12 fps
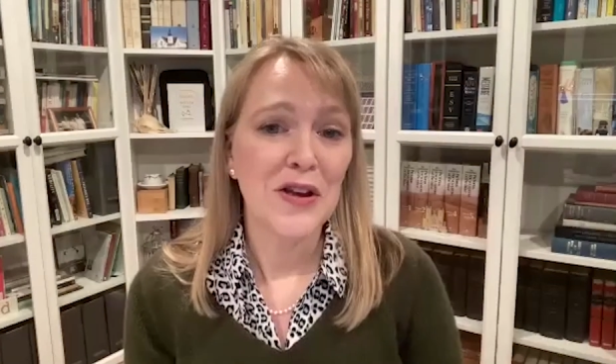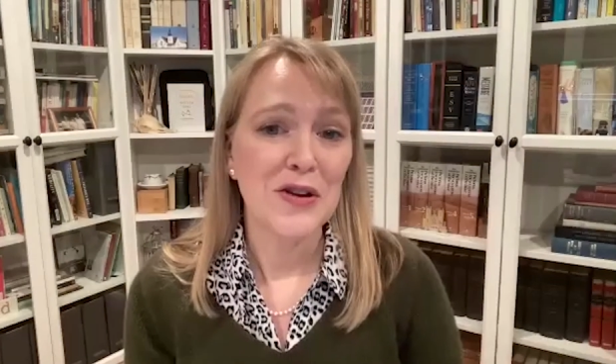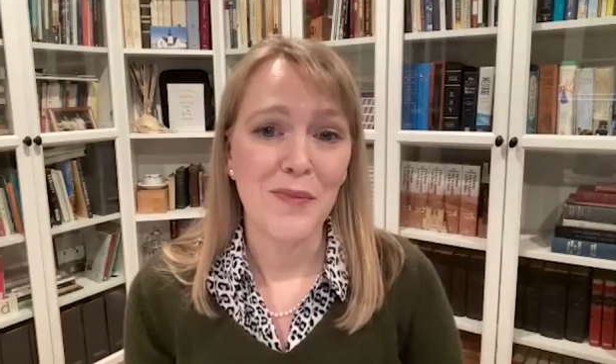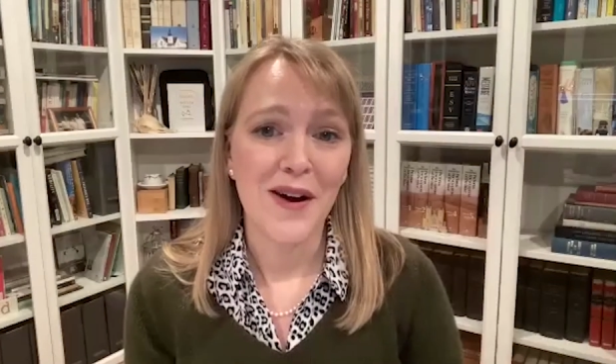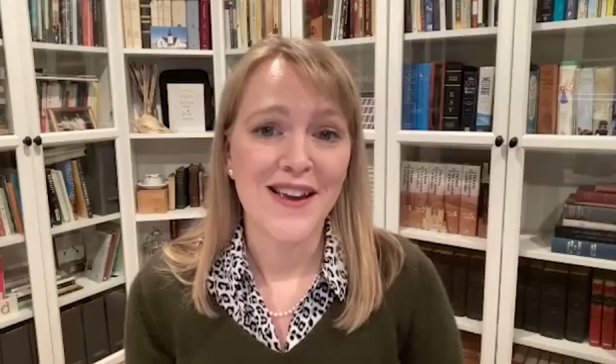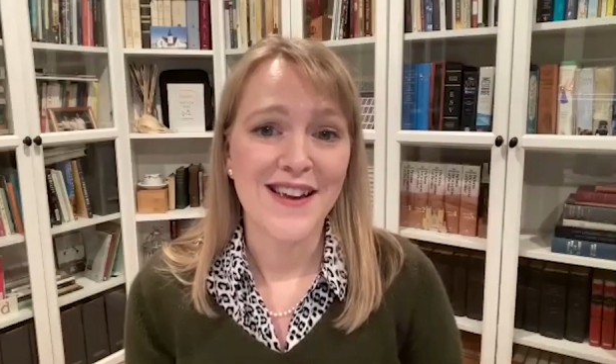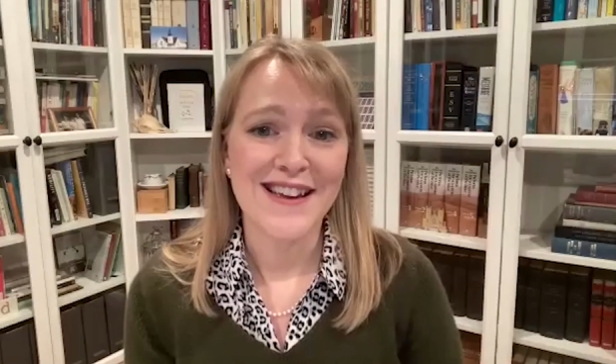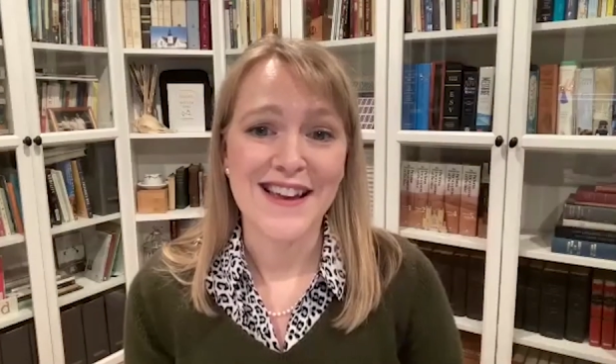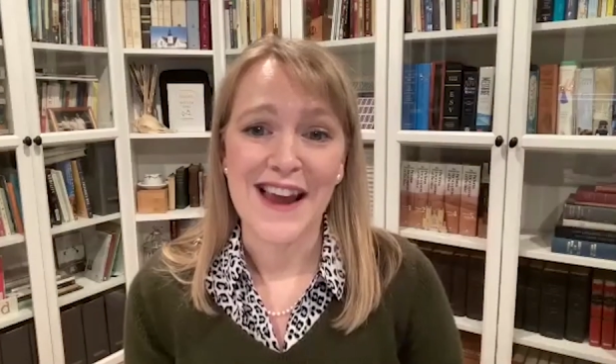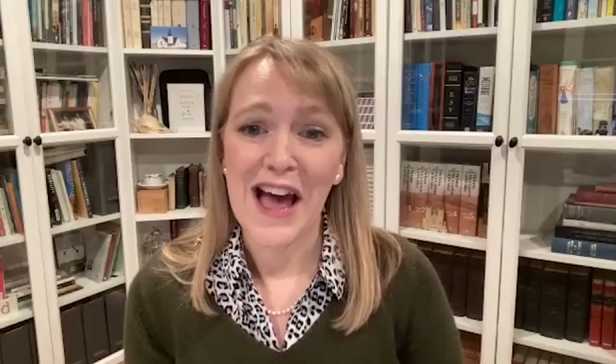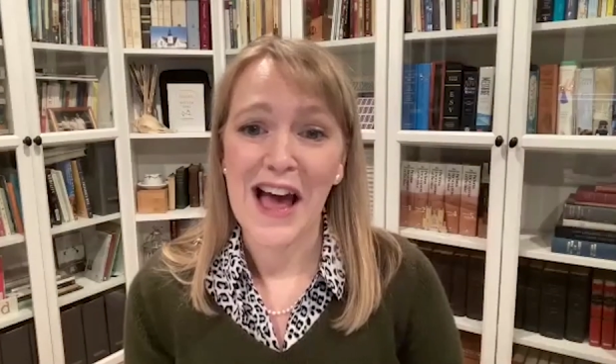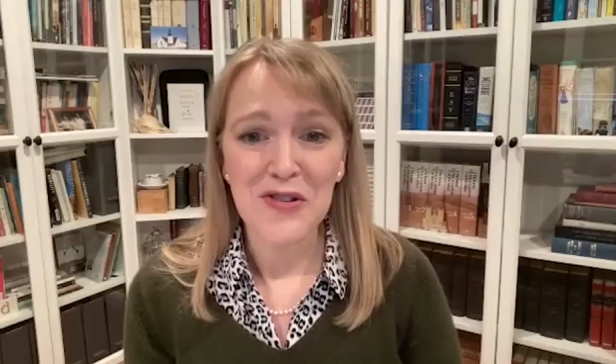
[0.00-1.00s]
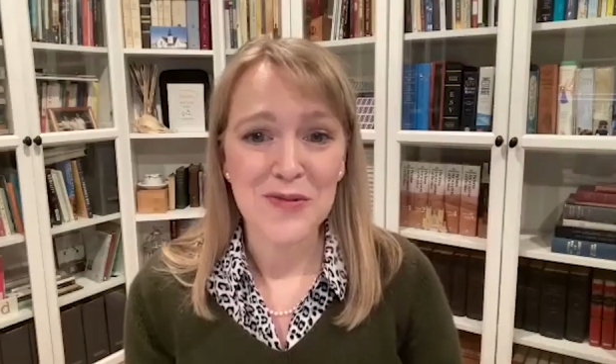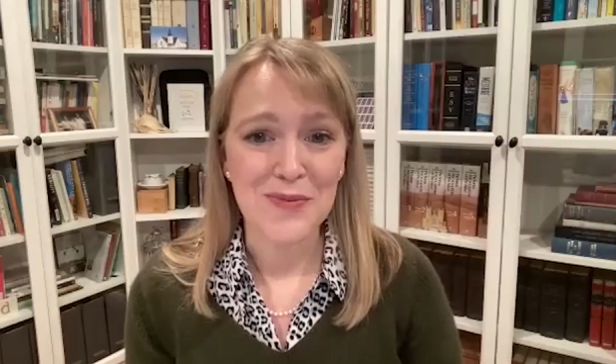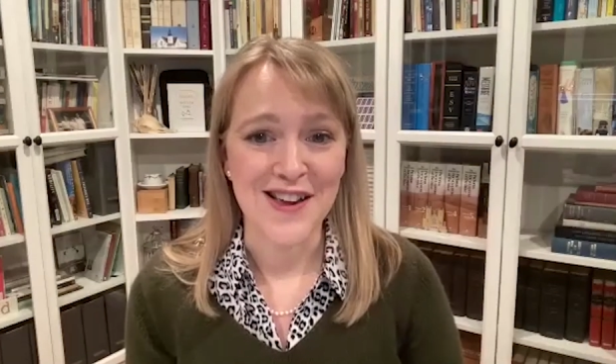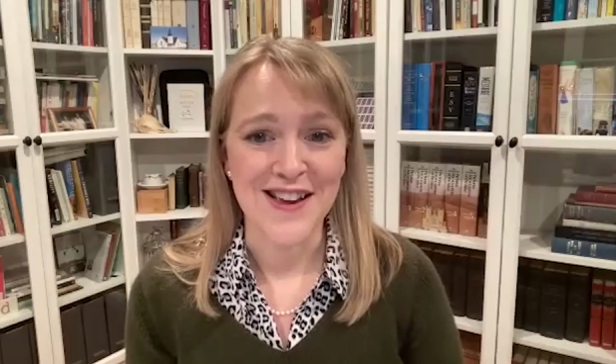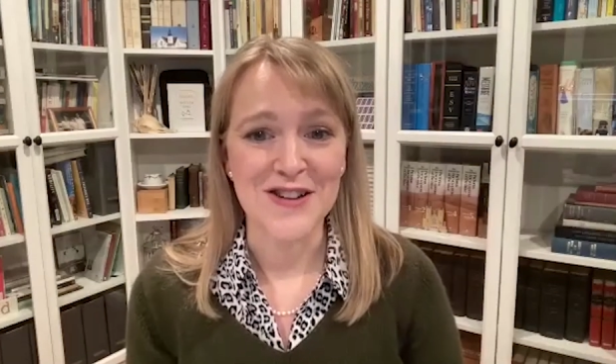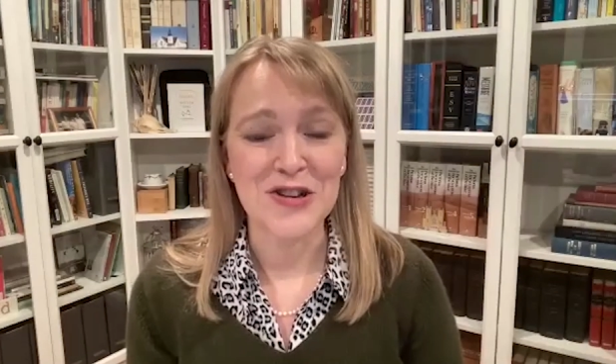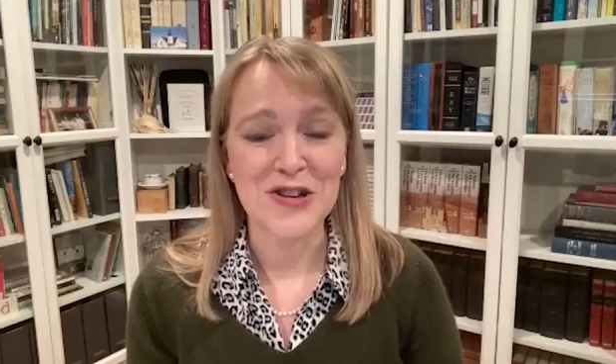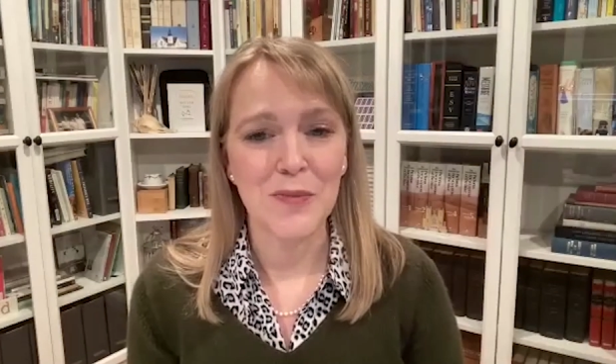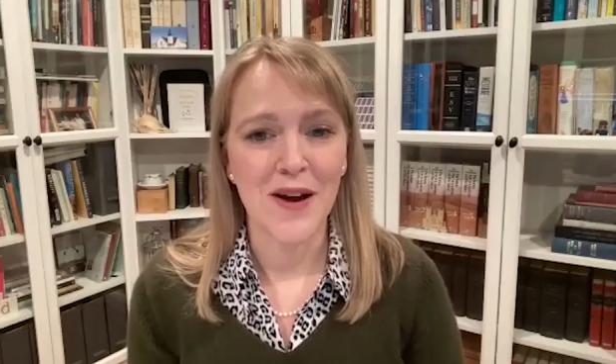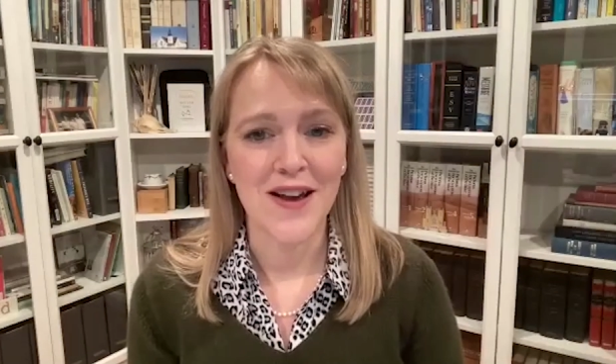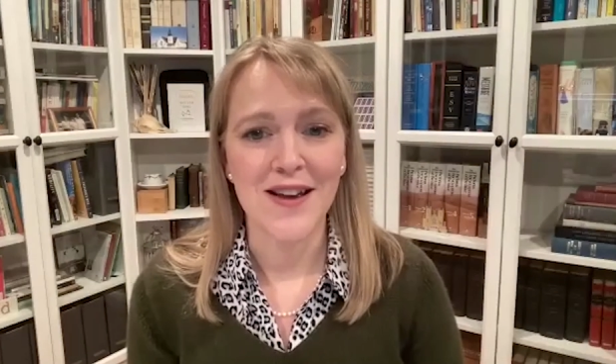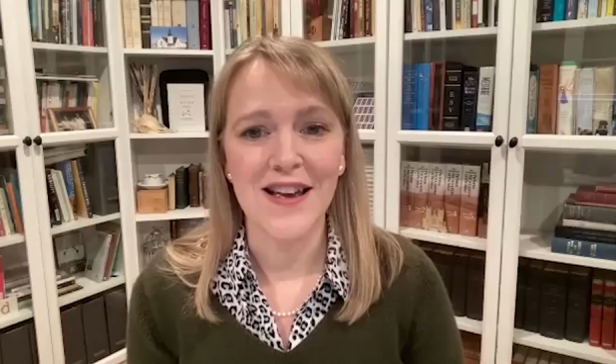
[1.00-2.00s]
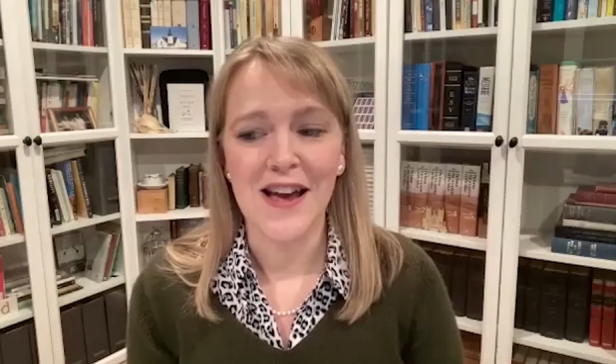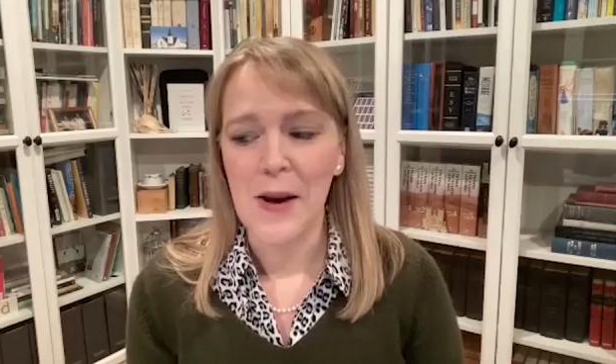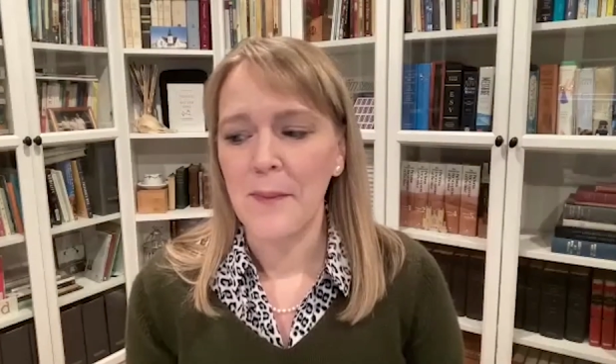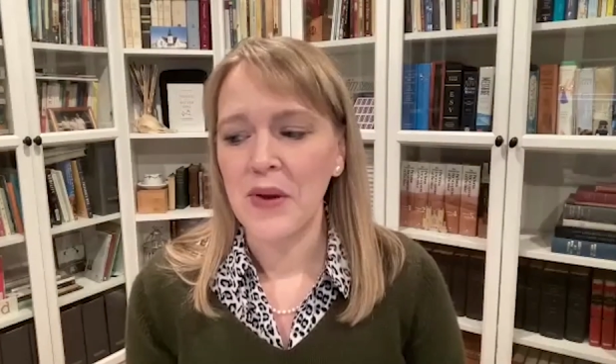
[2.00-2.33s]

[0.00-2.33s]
You might get a house plant. You might